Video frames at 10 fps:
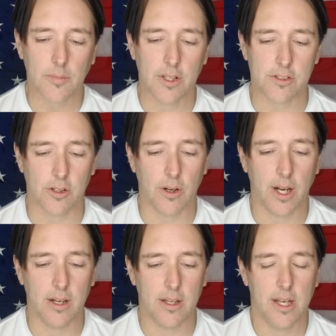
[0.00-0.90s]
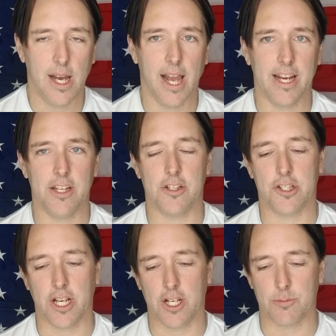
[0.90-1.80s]
So I need to
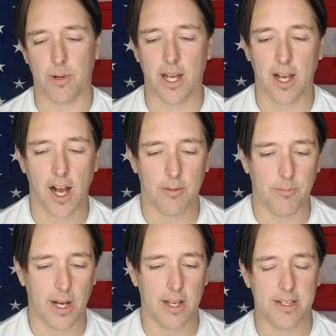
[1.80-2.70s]
change my